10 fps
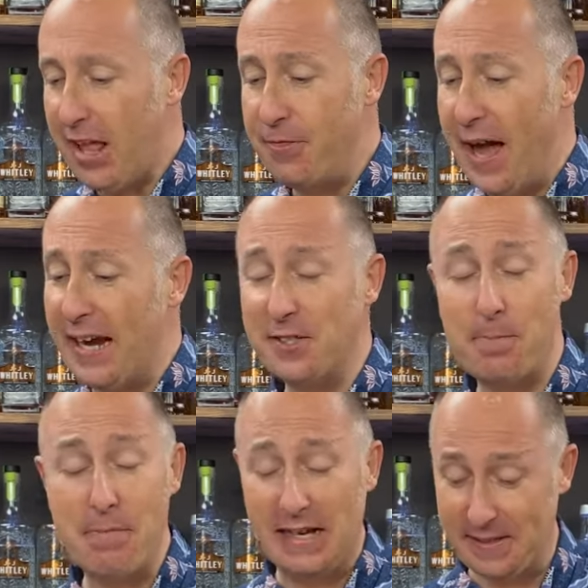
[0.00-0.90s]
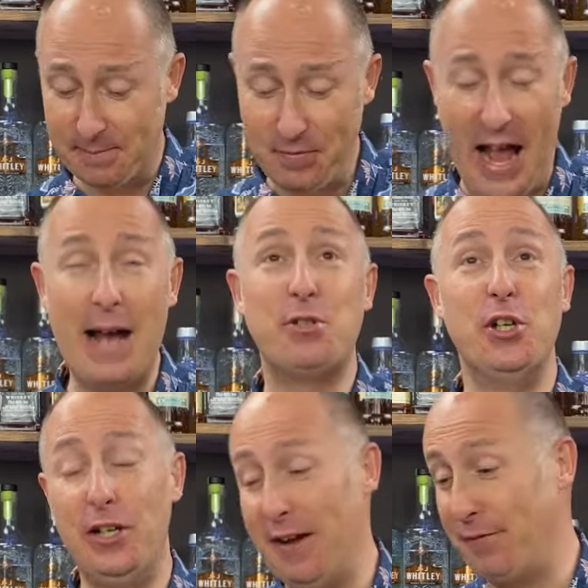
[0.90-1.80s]
That is amazing.
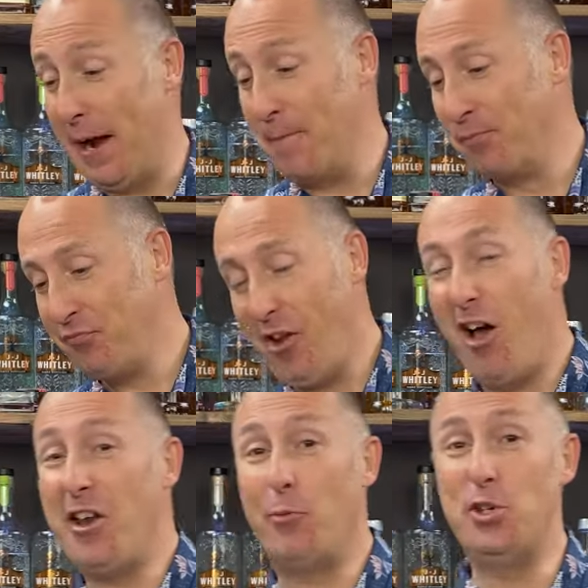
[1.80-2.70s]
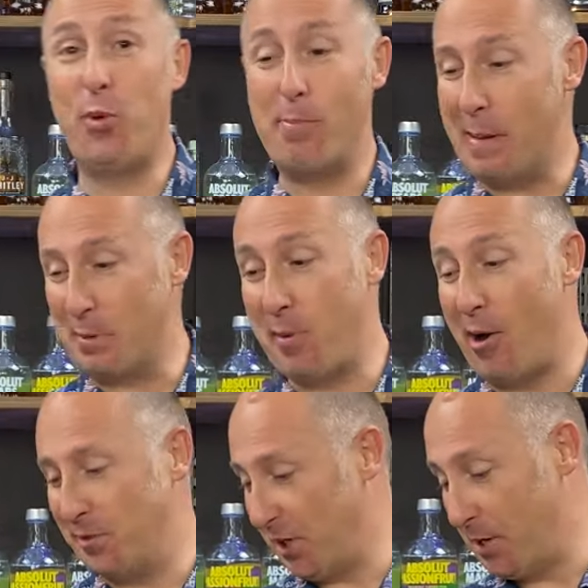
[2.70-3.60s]
Absolutely love that. I know which one Mummy
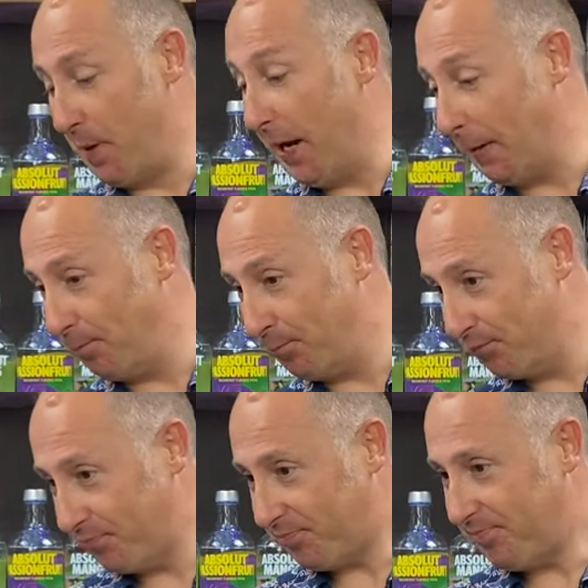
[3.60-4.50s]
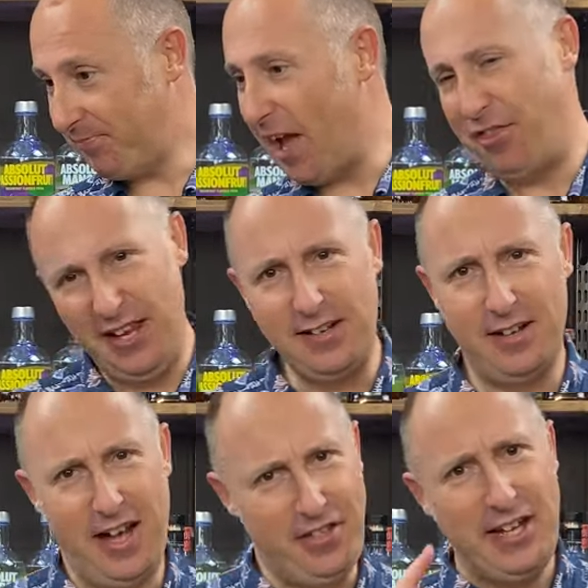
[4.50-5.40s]
Barman's going to pick. I think,
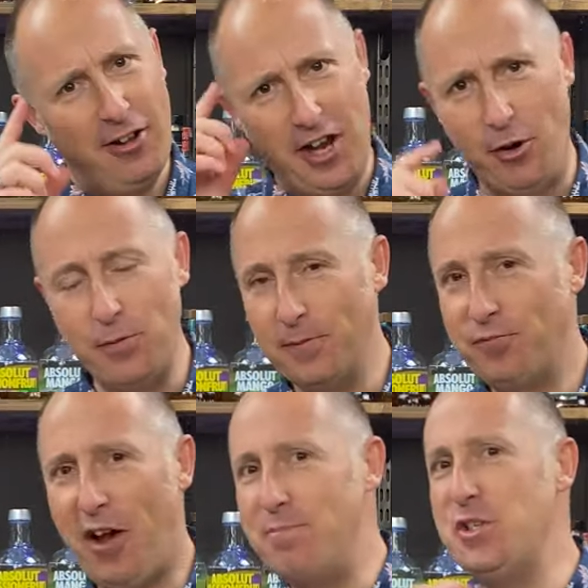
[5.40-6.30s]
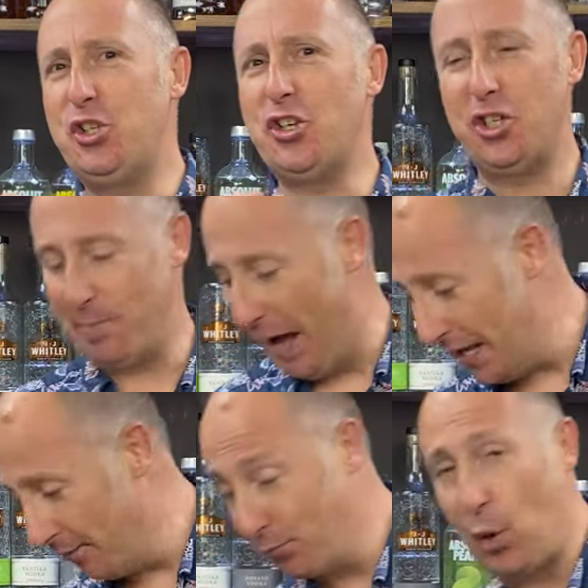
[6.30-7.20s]
I think I know. I've misjudged her
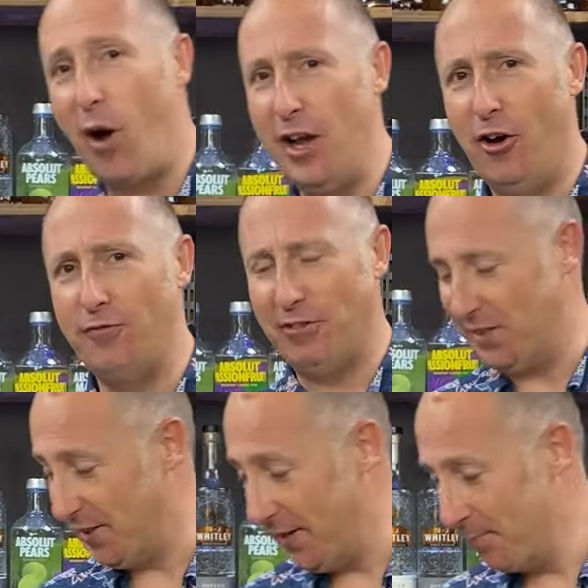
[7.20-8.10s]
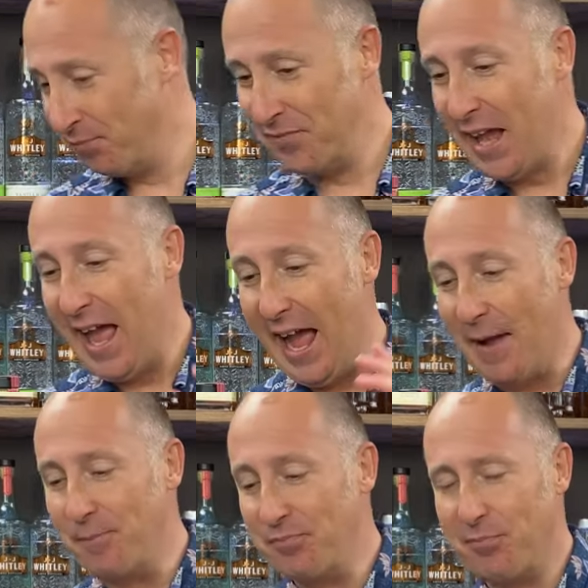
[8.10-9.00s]
palette quite a lot recently.
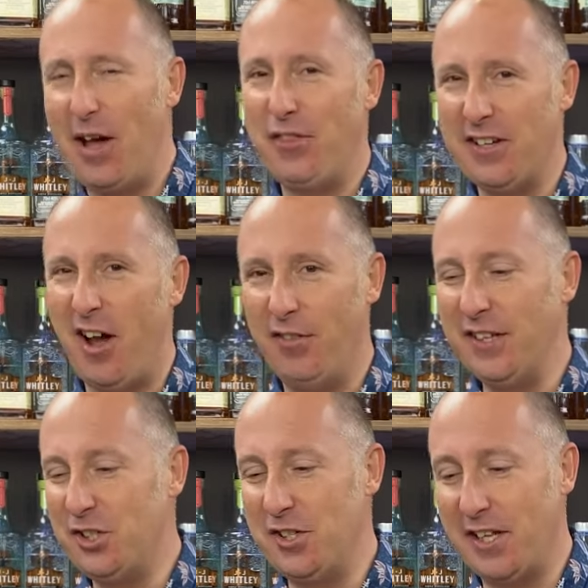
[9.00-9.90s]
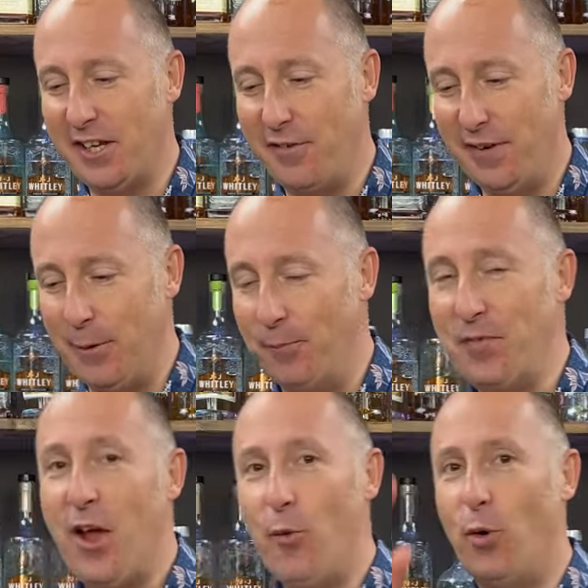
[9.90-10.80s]
Um, I think I think she's going to go for that one.
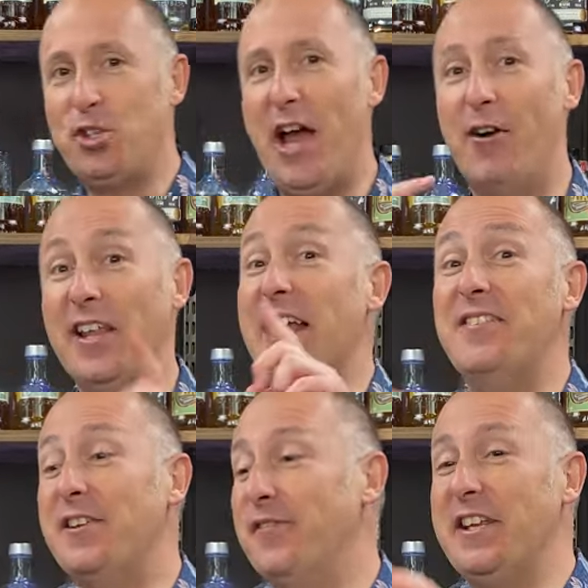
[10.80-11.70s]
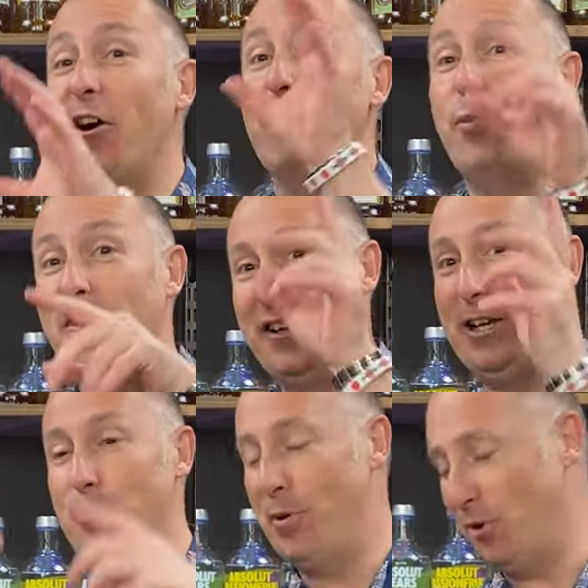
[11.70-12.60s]
Watch out at the end of the video with the
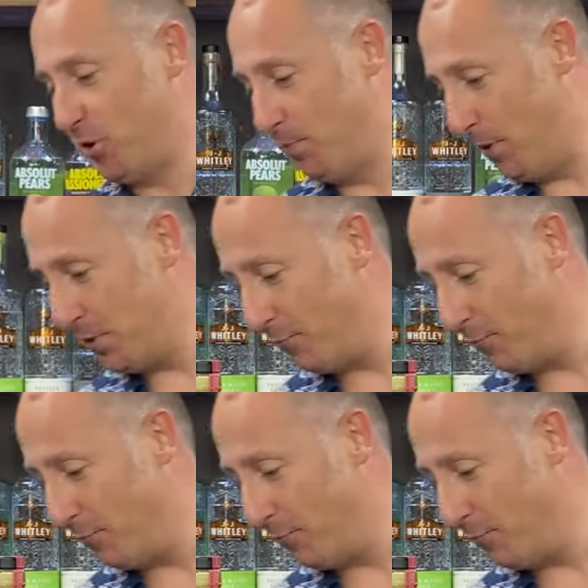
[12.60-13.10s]
little box that pops up.